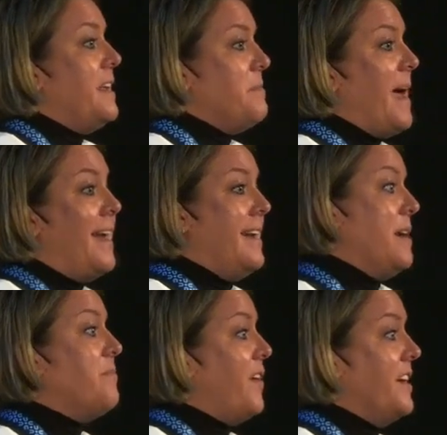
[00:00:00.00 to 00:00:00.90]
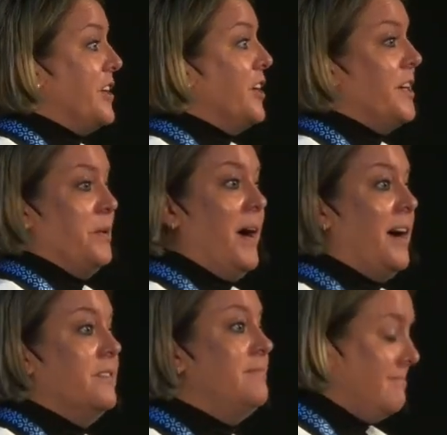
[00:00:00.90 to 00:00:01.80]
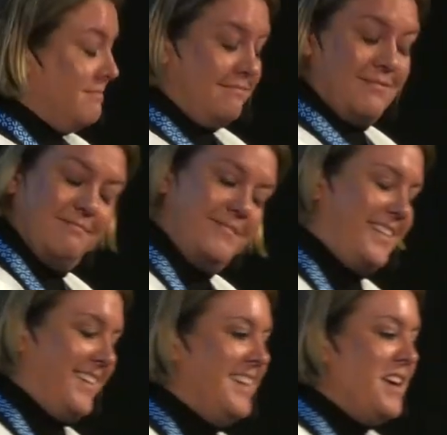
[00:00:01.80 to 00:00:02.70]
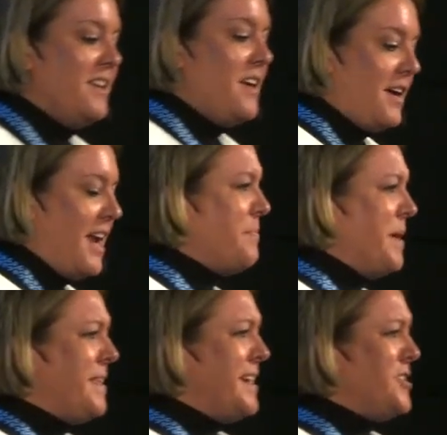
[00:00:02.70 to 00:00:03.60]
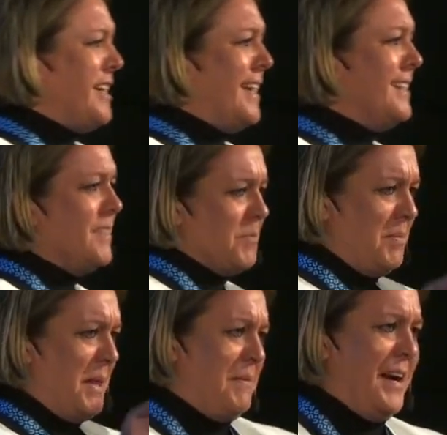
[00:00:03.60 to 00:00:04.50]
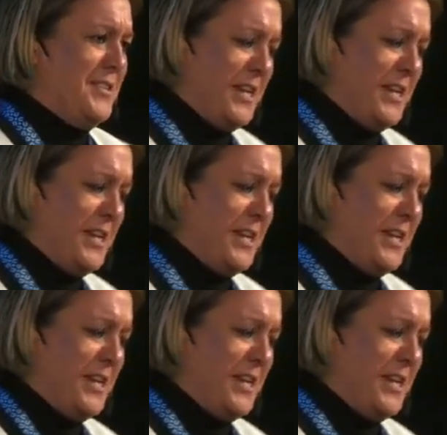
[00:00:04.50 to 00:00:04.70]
the bad and amplifying the good. Wow. Can I blame that on jet lag? I'm going to blame that on